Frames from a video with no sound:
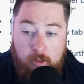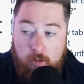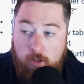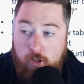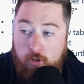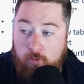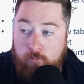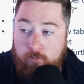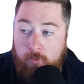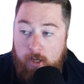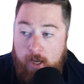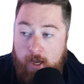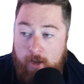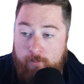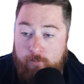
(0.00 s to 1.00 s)
Cool.
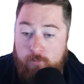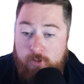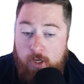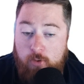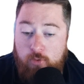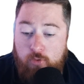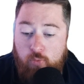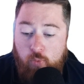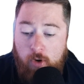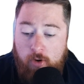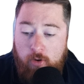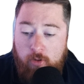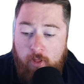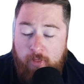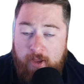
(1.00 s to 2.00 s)
So one
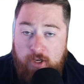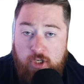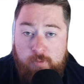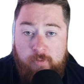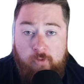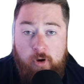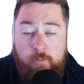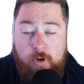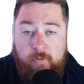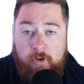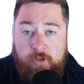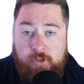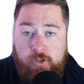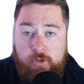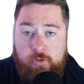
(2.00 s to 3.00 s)
other thing, just before I move on
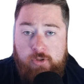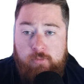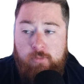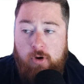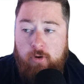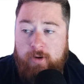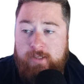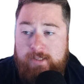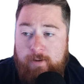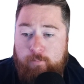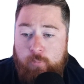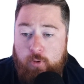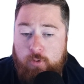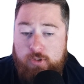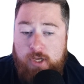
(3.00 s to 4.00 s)
to some more
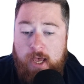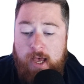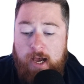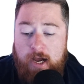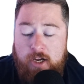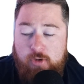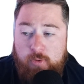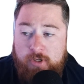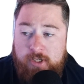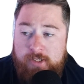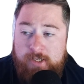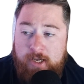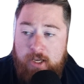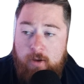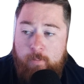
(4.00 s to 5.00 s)
examples, I just wanted to
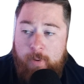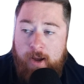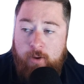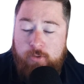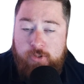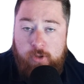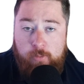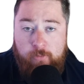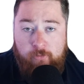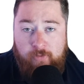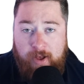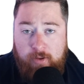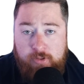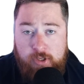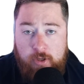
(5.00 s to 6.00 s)
tell you about
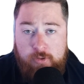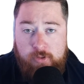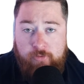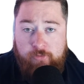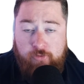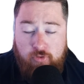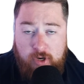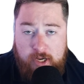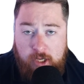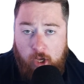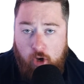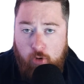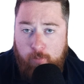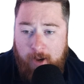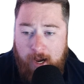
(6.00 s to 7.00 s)
Valto's free
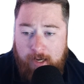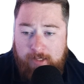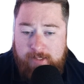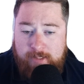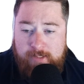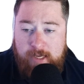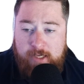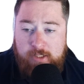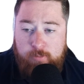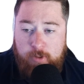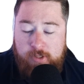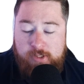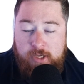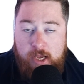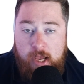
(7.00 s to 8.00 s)
Copilot assessment.